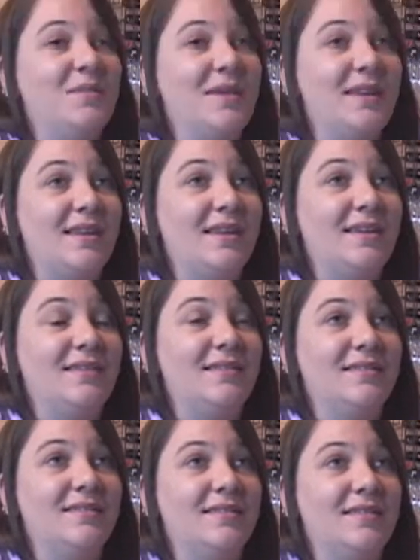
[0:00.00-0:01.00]

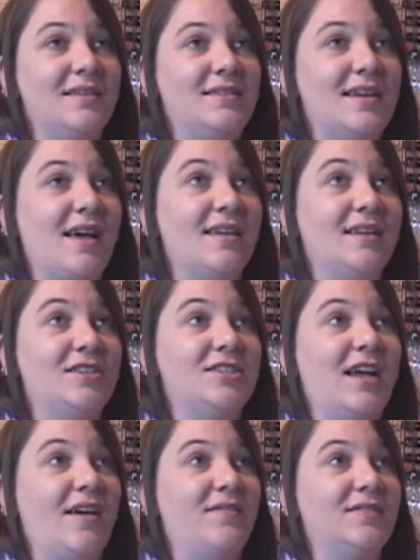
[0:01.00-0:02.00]
meeting Italian
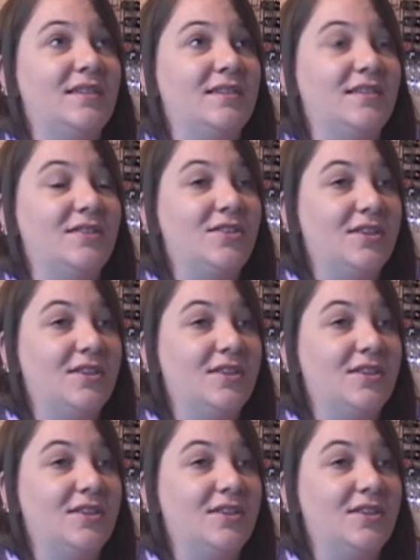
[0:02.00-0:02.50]
chefs and